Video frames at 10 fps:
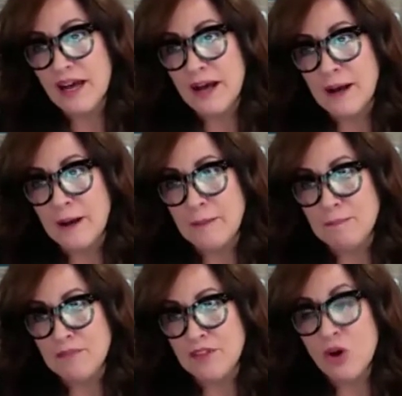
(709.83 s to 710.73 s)

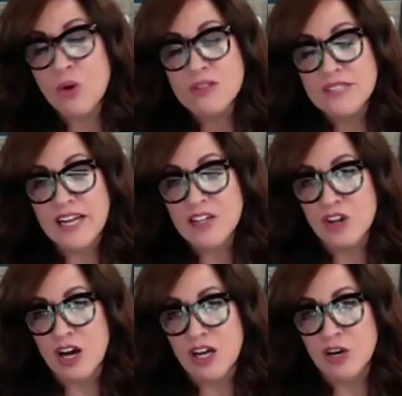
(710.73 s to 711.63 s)

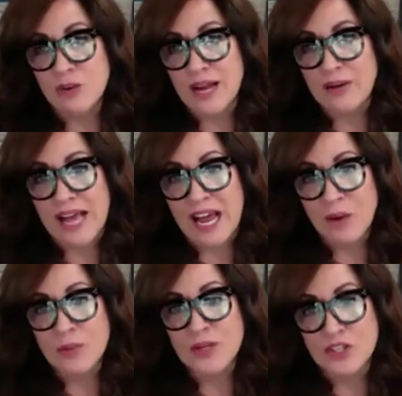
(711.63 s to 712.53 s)
dialogue around
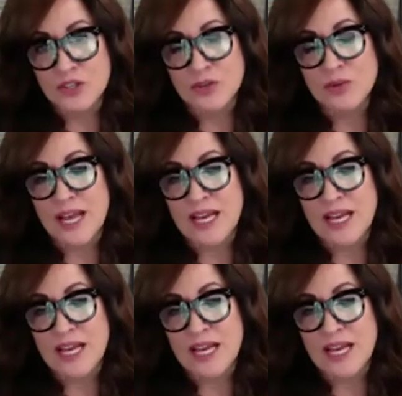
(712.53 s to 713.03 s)
how are you